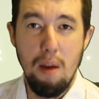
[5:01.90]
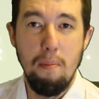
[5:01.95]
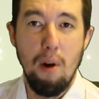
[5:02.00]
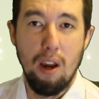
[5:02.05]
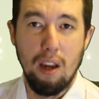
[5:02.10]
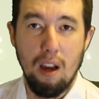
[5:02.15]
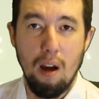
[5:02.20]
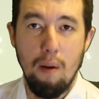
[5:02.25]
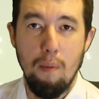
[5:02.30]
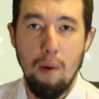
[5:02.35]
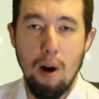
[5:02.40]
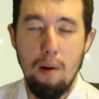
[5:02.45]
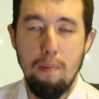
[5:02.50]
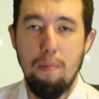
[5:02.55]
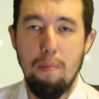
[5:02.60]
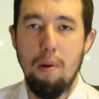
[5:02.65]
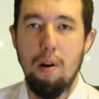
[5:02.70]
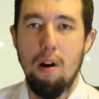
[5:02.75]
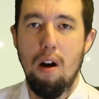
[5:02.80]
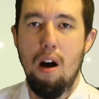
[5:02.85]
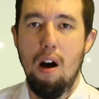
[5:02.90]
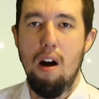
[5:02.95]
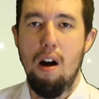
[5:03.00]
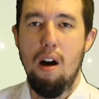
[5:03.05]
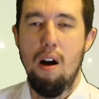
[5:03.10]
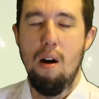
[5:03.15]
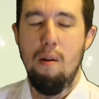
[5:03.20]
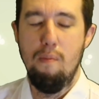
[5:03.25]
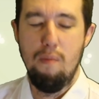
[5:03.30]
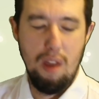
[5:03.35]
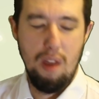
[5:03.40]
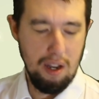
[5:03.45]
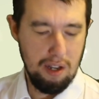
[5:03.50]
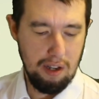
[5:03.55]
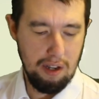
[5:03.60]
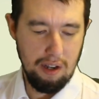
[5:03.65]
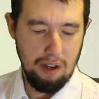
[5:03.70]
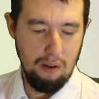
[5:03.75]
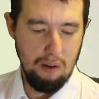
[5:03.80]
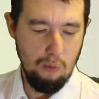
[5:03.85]
come up.
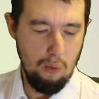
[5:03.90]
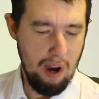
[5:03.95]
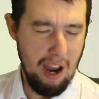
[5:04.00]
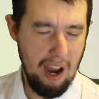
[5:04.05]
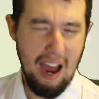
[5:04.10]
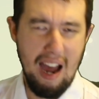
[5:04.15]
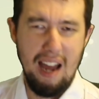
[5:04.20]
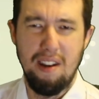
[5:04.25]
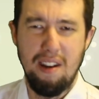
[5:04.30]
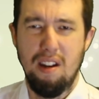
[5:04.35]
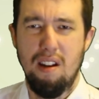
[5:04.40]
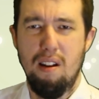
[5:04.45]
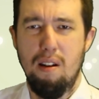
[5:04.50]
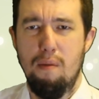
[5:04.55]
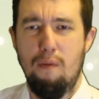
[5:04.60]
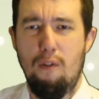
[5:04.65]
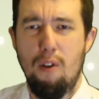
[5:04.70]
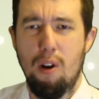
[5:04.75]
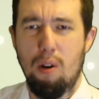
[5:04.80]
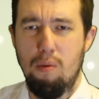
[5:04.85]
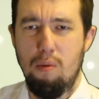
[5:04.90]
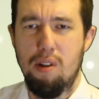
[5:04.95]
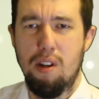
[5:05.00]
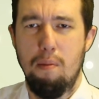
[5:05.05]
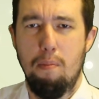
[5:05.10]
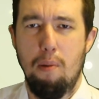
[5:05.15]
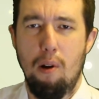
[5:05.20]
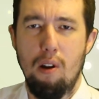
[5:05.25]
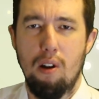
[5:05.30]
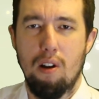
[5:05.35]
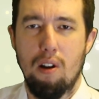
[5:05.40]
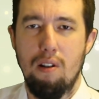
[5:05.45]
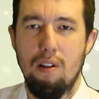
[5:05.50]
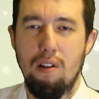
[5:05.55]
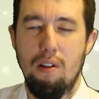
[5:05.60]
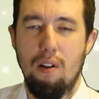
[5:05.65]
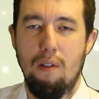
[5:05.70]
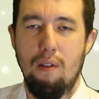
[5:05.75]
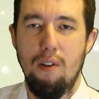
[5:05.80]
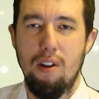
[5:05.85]
We had a frequency polygon,
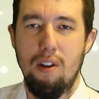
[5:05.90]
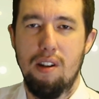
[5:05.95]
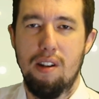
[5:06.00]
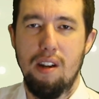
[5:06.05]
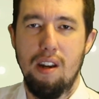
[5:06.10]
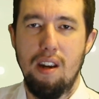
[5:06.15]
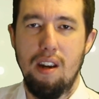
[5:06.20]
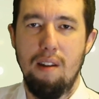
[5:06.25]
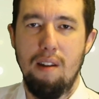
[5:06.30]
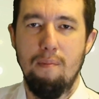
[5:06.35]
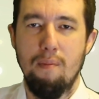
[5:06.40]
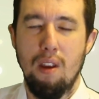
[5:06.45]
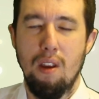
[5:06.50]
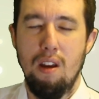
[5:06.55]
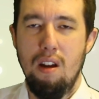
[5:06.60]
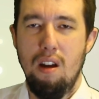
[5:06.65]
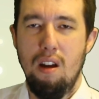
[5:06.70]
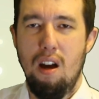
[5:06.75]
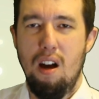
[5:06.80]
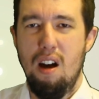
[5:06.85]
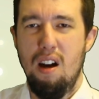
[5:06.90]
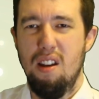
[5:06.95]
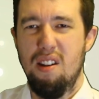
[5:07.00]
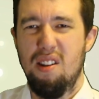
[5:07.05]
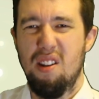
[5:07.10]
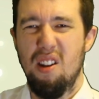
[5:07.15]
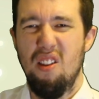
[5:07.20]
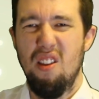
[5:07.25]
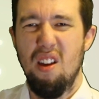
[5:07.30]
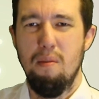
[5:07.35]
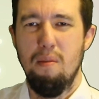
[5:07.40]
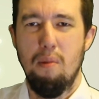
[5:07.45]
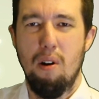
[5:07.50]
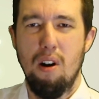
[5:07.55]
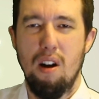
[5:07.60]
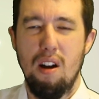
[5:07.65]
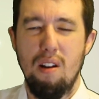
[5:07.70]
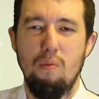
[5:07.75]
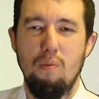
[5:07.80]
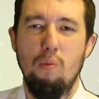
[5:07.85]
obviously, so they
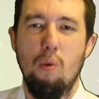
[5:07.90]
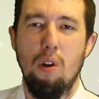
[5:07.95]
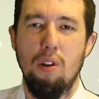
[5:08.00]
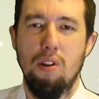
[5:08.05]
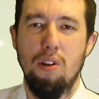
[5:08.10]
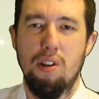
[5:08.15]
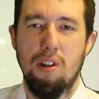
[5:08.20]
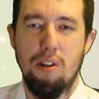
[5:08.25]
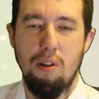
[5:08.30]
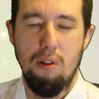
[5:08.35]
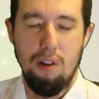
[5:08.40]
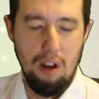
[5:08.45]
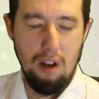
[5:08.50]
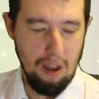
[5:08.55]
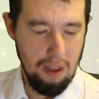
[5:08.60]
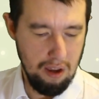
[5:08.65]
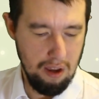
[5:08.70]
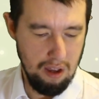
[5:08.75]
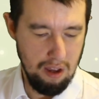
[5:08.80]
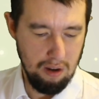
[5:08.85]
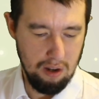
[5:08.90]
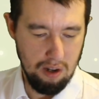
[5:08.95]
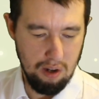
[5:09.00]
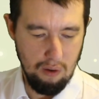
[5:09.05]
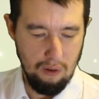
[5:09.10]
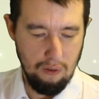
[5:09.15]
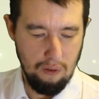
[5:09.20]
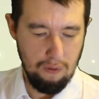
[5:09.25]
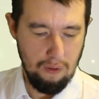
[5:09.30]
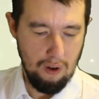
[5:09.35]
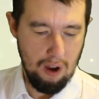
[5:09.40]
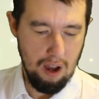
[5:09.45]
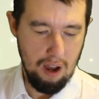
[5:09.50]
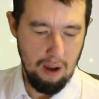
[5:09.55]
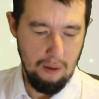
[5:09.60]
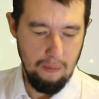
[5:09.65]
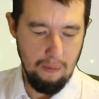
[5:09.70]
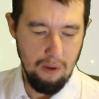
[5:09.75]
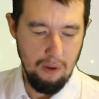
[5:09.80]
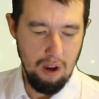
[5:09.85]
might want to do another sort
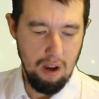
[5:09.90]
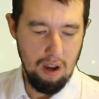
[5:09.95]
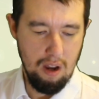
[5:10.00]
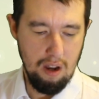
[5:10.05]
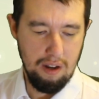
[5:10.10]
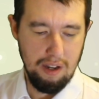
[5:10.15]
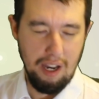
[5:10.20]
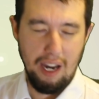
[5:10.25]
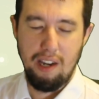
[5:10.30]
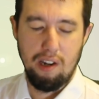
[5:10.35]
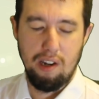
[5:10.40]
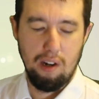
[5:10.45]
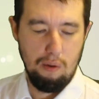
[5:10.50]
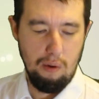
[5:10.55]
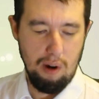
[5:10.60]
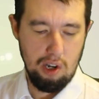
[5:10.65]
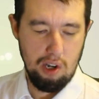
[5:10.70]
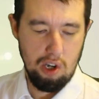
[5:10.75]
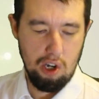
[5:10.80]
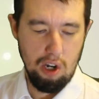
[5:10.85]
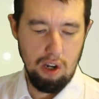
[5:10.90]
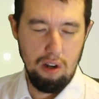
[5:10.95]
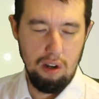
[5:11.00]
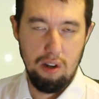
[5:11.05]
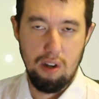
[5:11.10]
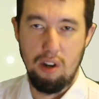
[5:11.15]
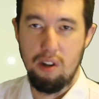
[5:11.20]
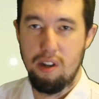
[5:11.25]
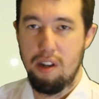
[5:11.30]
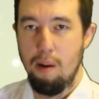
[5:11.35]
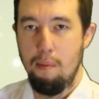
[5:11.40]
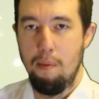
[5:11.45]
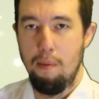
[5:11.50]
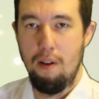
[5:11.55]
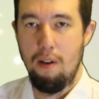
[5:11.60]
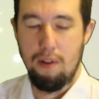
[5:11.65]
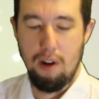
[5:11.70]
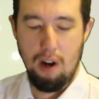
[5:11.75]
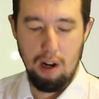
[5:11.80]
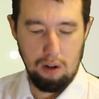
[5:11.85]
of data question. So stem leaf
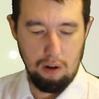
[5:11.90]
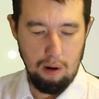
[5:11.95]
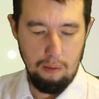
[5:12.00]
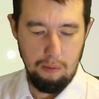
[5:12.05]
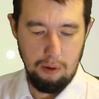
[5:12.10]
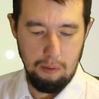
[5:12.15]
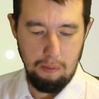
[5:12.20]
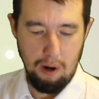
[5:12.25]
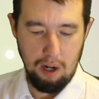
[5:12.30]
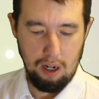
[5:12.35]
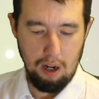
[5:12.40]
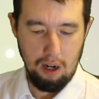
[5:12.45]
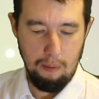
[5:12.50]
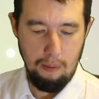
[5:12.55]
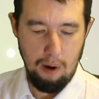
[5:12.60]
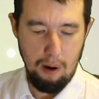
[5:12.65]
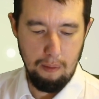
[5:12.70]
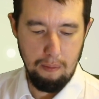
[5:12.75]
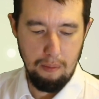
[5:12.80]
diagrams might come up.